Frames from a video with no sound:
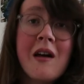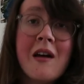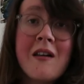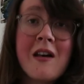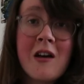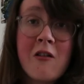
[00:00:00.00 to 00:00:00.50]

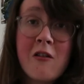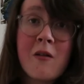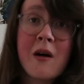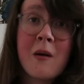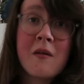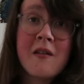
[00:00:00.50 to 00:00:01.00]
It takes two
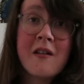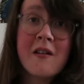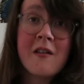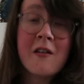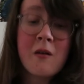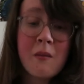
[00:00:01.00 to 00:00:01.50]
hours to
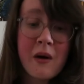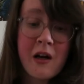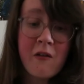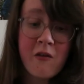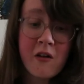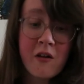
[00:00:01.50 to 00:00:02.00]
listen to it back
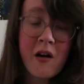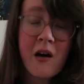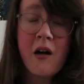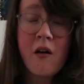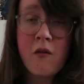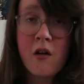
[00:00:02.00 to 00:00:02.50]
to front. I
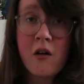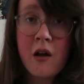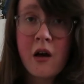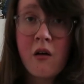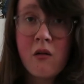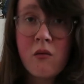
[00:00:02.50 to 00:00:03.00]
have done
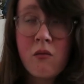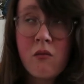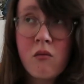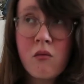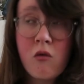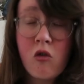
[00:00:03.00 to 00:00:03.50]
that
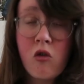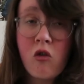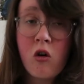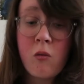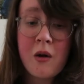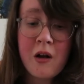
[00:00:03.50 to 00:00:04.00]

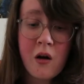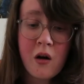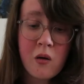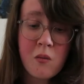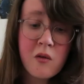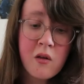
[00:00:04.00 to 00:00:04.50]
so many
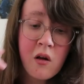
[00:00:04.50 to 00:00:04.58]
times.